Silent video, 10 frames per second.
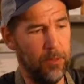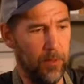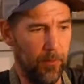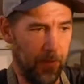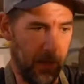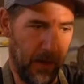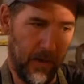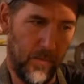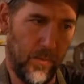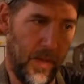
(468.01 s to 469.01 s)
something that
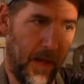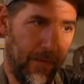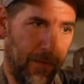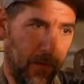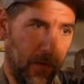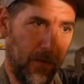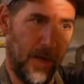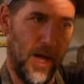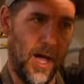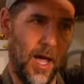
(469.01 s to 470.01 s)
will have sort of a
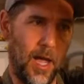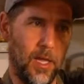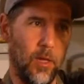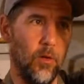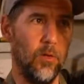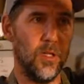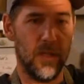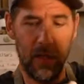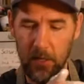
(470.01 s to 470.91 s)
high use.